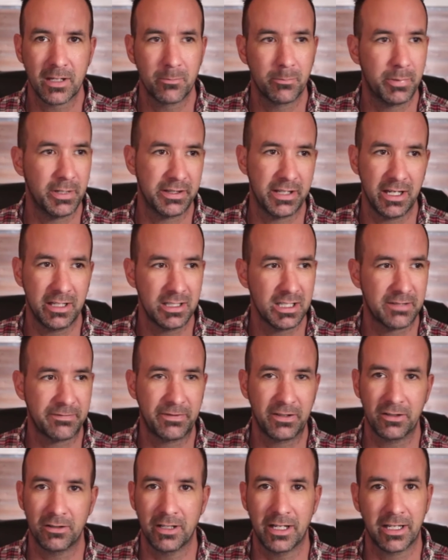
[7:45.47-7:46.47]
but they just
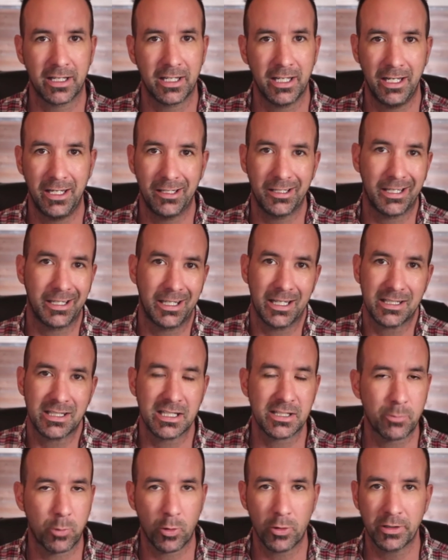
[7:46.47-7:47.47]
feel like, "Hey, I guess
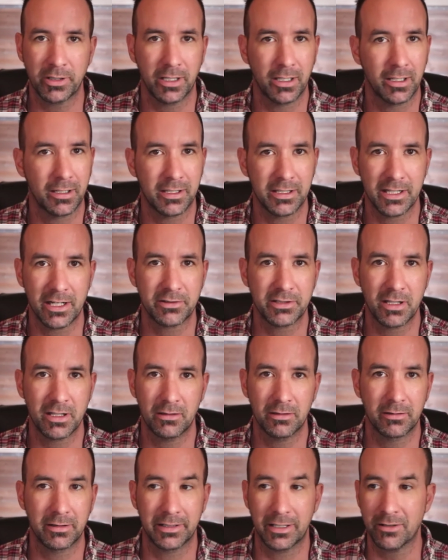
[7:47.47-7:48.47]
it's working because they're
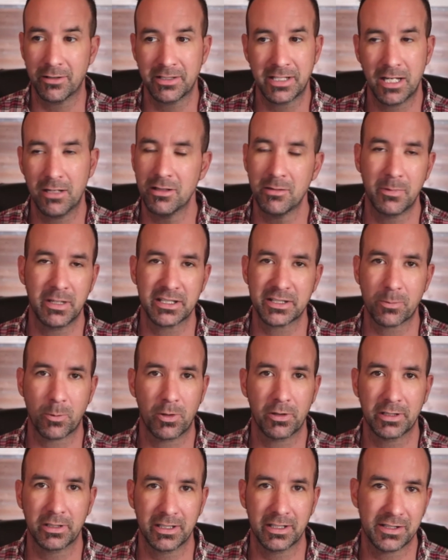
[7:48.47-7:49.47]
telling they're telling me it's working,